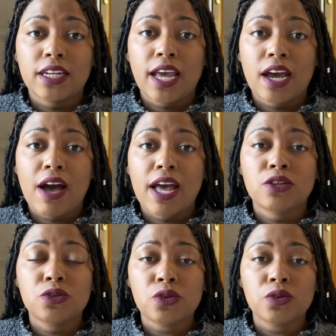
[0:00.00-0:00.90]
Now, I
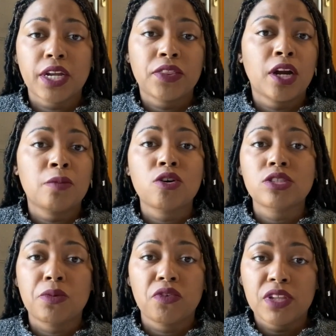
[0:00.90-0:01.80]
Googled and there are
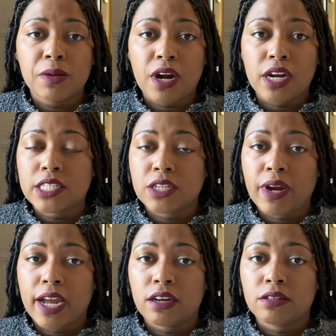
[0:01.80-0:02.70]
multiple flea markets
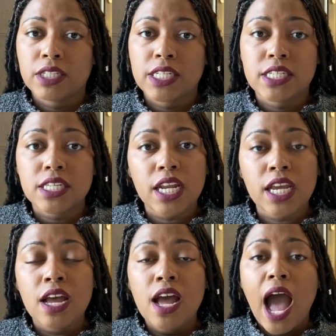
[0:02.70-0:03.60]
around the city.